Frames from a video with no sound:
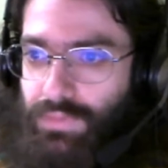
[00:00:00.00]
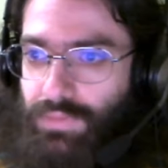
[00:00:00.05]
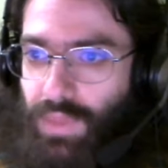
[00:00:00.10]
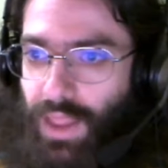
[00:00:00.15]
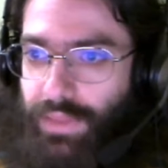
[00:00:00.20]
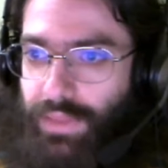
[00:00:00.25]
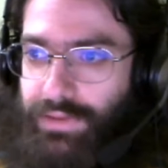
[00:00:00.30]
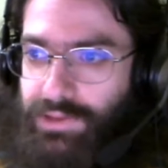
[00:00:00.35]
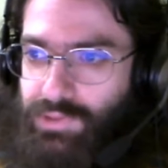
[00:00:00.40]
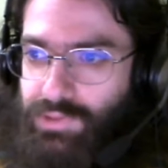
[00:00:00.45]

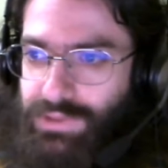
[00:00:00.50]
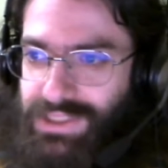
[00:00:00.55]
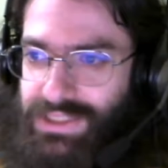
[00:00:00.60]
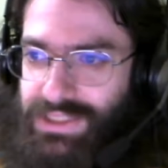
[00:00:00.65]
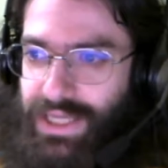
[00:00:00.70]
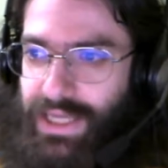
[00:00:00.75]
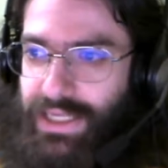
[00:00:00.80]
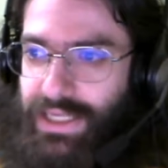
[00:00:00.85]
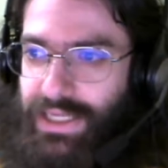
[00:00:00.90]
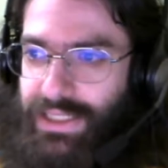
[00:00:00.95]
This was
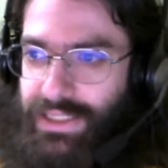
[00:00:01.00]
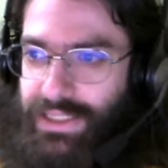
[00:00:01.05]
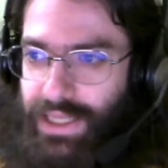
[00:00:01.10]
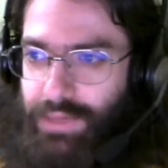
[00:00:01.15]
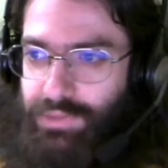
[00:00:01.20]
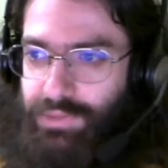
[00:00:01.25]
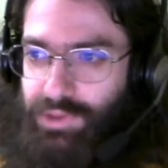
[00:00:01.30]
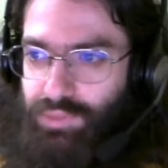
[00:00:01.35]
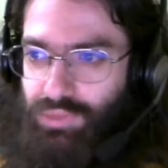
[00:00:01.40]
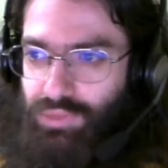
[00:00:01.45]
sign-in
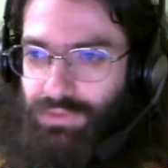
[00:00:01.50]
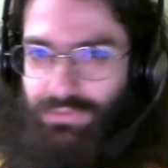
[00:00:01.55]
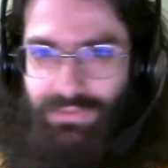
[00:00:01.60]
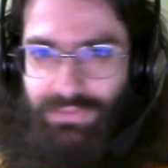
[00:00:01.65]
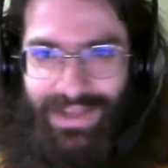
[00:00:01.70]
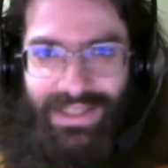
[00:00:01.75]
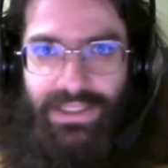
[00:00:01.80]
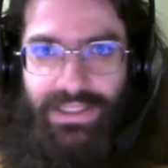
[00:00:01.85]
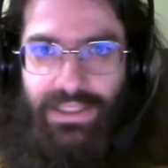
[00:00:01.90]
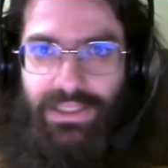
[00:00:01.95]
attempt
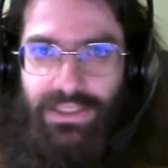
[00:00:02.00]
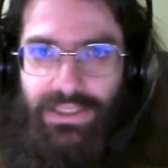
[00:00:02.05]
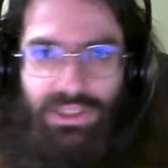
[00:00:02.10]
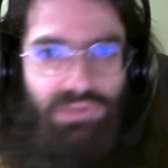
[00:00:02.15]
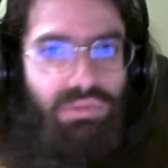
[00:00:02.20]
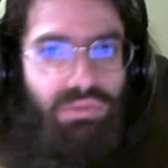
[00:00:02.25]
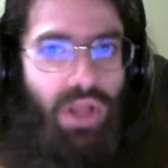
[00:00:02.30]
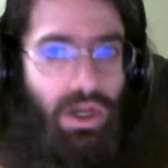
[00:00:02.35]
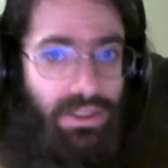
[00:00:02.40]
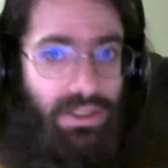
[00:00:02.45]
prevented. It
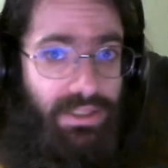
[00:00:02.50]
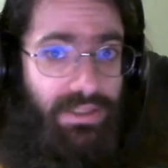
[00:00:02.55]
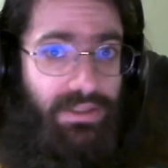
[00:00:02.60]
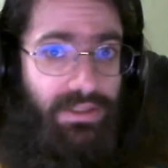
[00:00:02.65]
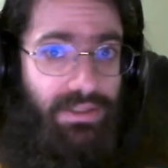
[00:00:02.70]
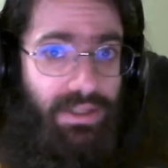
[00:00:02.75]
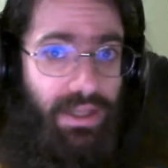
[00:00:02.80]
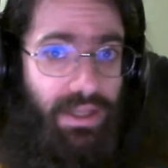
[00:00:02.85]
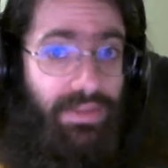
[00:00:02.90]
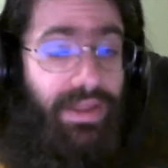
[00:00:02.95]
just blocked it.
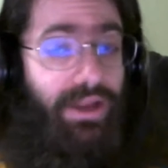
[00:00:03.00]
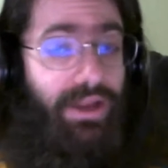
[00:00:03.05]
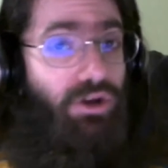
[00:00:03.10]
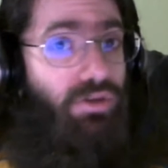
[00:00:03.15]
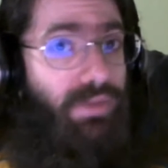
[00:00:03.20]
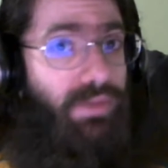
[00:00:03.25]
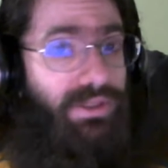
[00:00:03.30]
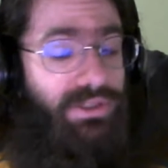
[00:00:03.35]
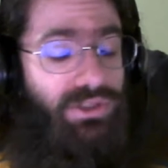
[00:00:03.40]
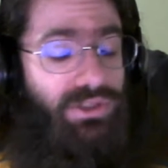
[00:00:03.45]
And the error
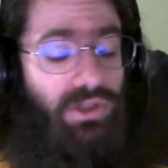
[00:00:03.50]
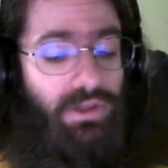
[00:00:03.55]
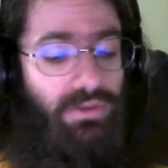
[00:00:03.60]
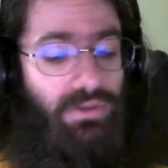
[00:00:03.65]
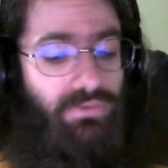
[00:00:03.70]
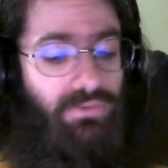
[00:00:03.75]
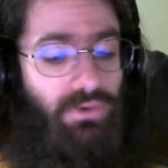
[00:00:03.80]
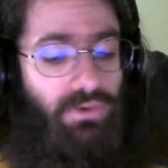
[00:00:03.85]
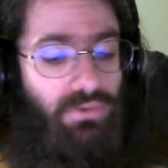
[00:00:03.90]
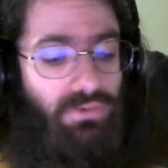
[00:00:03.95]
message on the
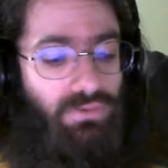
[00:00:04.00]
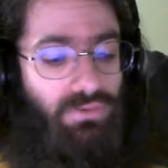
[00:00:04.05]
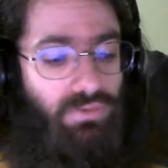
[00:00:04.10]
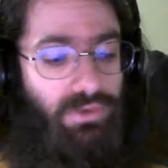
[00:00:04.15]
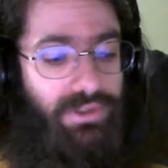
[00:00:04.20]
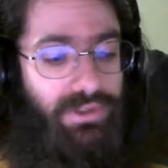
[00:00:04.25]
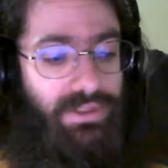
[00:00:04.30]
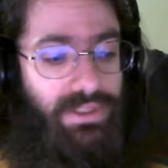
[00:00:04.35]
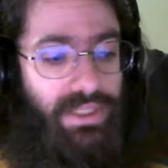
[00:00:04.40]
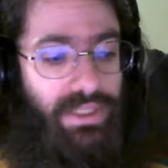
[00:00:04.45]
phone
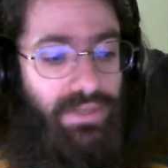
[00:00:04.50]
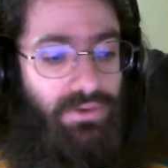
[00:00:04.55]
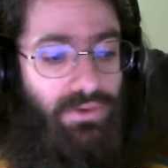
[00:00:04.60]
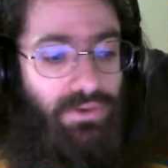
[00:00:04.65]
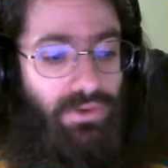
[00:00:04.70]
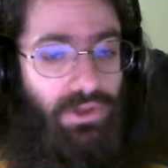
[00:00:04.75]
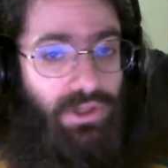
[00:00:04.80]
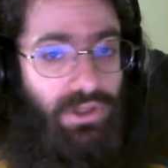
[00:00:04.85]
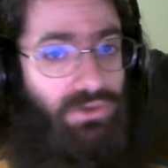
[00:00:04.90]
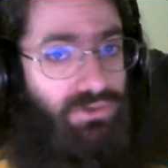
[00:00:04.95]
was either
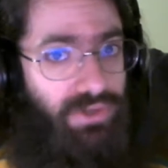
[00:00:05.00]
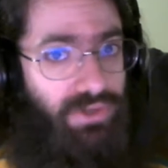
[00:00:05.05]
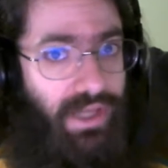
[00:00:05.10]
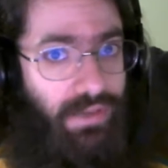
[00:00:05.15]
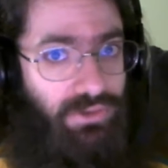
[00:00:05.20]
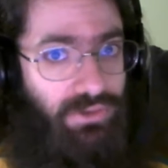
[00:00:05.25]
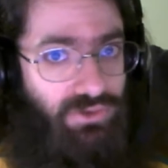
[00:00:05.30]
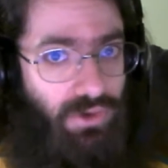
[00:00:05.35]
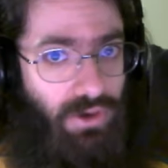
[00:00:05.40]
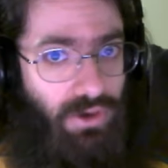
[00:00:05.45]
the username
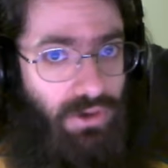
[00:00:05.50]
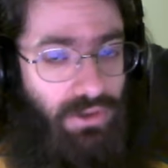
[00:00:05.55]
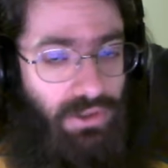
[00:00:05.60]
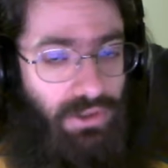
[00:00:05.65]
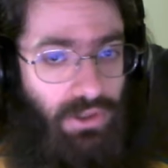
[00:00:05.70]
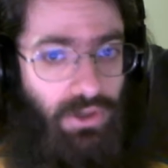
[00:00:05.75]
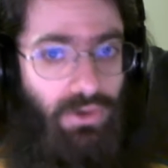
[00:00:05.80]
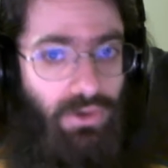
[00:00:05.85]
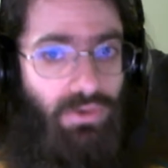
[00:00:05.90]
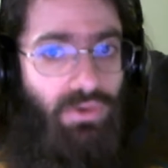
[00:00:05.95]
is wrong,
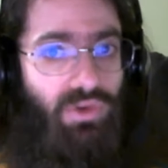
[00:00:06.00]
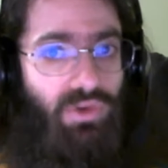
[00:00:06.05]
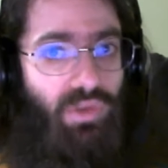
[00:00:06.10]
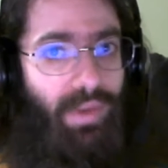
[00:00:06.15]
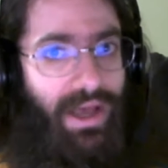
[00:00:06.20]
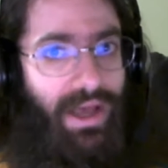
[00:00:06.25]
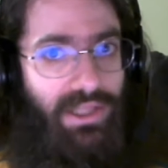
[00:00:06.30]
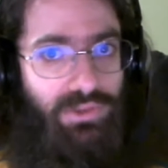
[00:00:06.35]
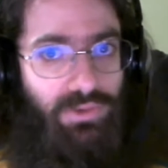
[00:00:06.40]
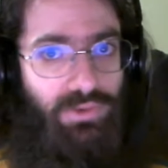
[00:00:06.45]
or the
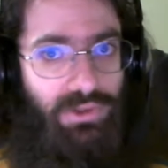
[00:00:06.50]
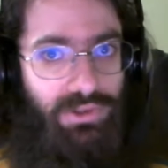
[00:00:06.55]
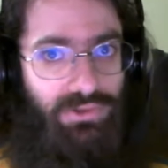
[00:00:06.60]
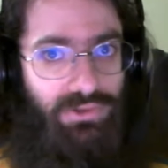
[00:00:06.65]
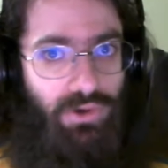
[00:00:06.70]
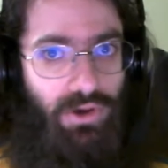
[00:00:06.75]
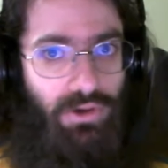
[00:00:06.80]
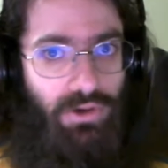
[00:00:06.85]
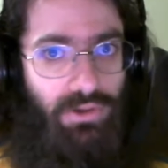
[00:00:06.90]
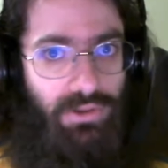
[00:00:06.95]
password is
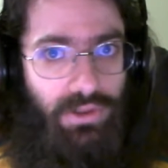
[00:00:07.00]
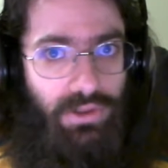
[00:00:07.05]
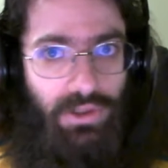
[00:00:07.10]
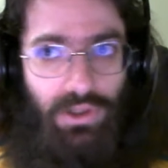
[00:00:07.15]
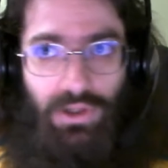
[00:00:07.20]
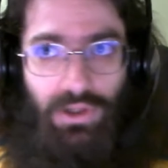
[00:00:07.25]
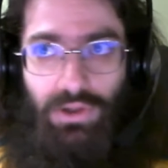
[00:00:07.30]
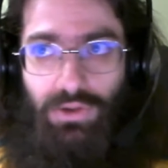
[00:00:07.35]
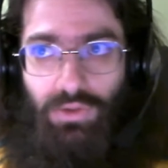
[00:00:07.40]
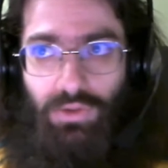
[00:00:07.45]
wrong,
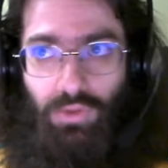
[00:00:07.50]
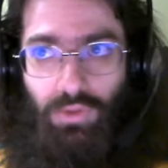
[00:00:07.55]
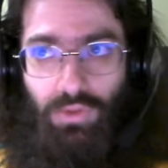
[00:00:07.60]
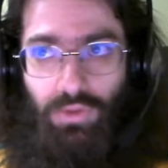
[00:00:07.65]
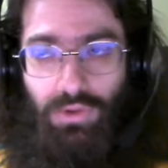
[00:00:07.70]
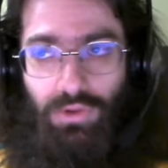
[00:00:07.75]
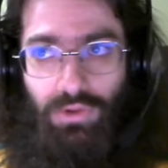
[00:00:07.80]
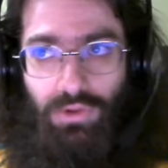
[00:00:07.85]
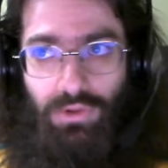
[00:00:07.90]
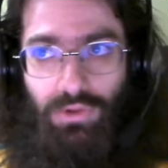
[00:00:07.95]

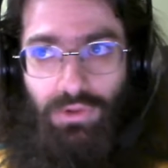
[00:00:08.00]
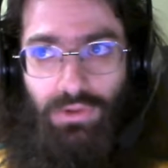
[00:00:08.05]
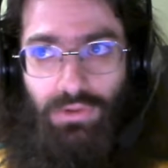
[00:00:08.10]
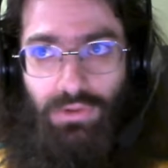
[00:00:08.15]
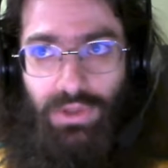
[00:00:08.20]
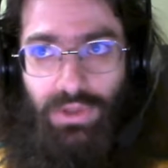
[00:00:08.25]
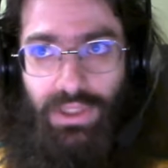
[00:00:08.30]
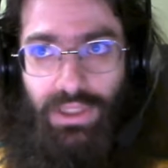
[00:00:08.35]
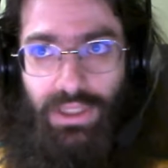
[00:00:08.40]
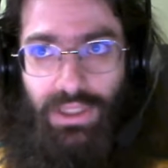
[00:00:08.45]
or
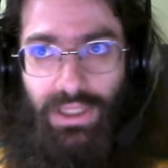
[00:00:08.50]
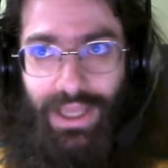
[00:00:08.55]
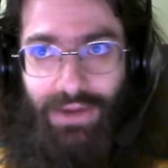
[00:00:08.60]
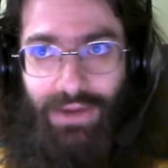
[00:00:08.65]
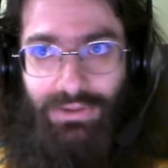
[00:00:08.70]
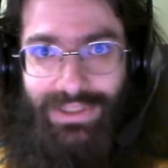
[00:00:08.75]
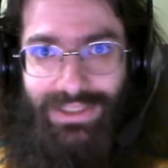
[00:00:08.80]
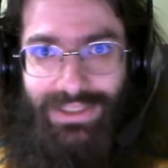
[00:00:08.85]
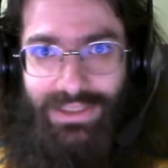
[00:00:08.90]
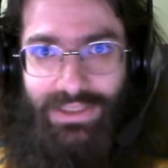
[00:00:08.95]
the
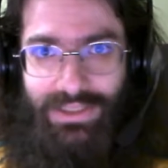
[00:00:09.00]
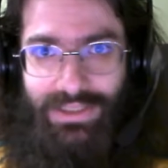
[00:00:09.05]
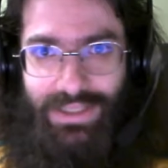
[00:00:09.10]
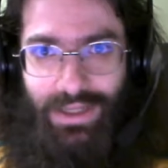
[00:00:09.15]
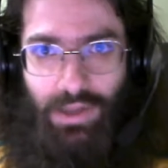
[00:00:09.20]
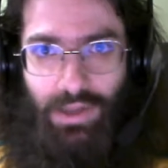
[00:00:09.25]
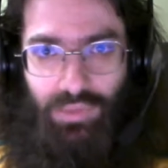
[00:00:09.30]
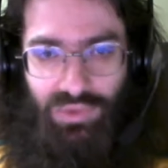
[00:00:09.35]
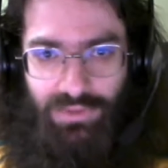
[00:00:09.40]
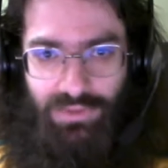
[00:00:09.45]
account isn't set
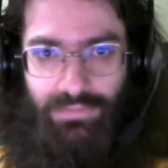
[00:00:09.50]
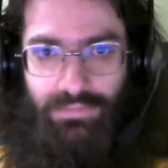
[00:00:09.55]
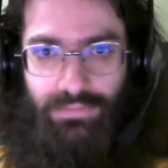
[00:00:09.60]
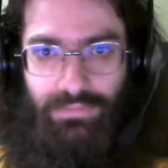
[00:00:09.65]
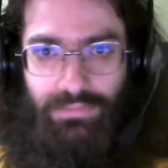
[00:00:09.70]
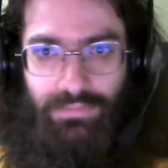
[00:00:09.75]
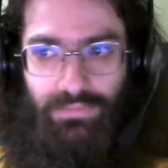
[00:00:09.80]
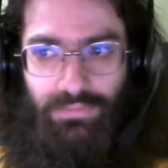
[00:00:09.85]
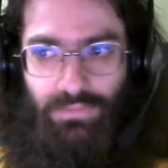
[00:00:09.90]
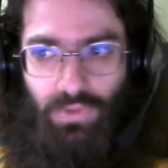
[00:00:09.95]
up
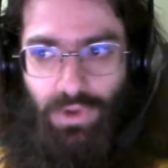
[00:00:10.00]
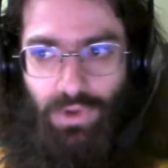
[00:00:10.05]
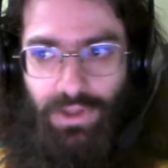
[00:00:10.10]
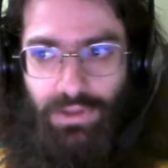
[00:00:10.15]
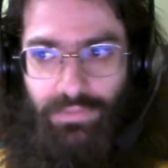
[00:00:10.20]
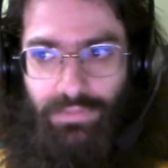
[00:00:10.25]
for it.